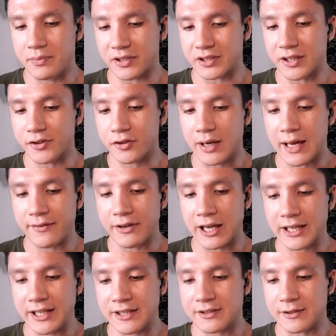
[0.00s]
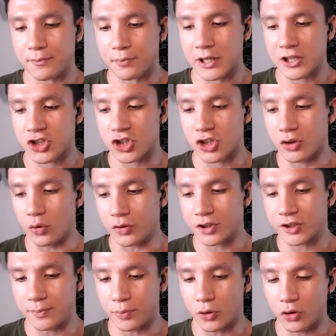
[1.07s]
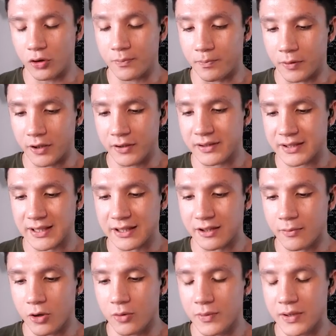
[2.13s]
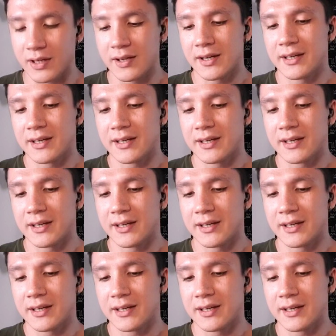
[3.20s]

because I don't have any suppression or support bots at the moment.